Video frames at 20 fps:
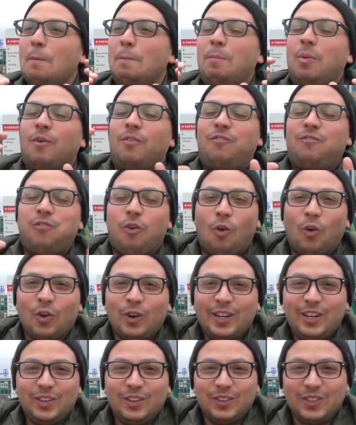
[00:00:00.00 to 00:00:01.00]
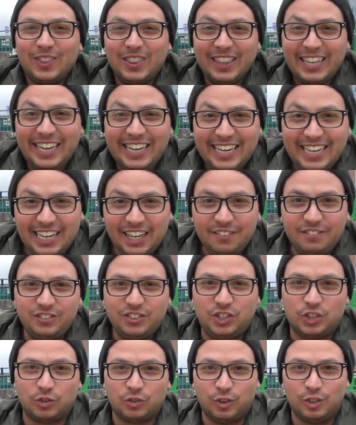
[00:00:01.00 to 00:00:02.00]
before you
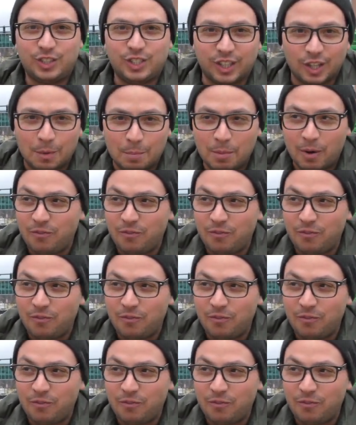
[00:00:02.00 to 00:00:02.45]
leave Jerusalem,